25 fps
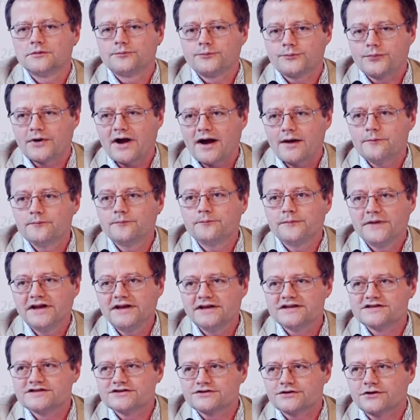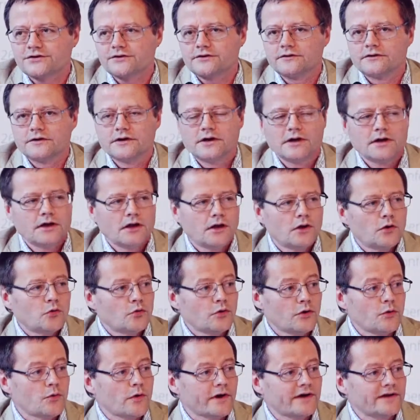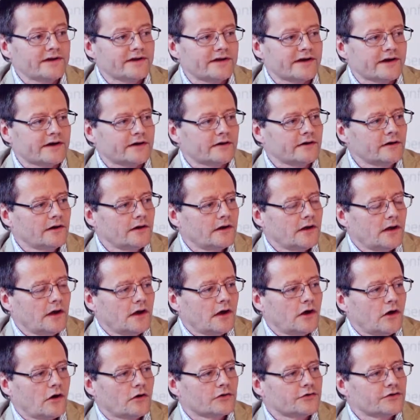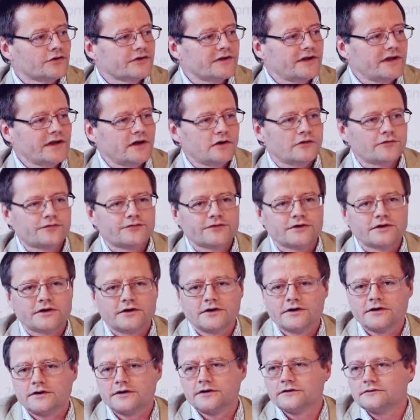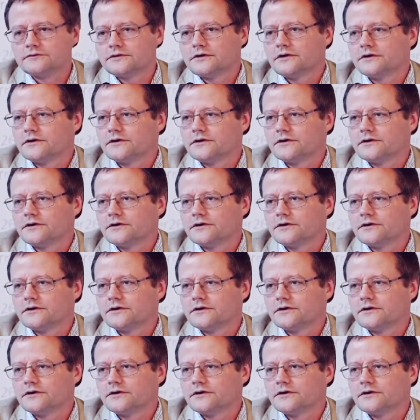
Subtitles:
Prime Minister. We went there on the day of the